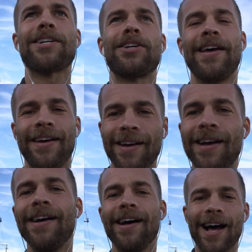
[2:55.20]
actually,
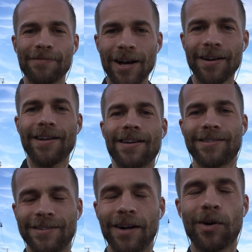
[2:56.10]
I'm not
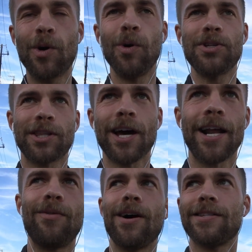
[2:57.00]
as you know cool as you
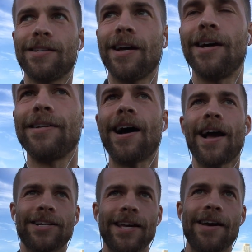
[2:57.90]
thought I was, and uh, you know,
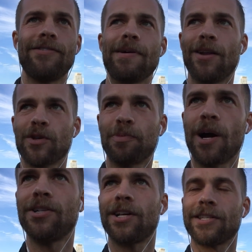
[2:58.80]
I actually haven't made all those
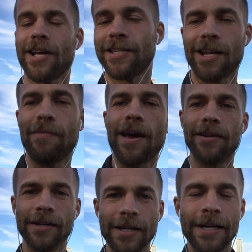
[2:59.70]
projects that I said I
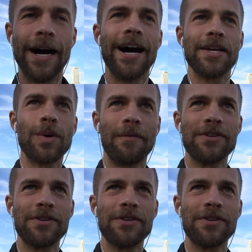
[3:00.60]
made. Uh, you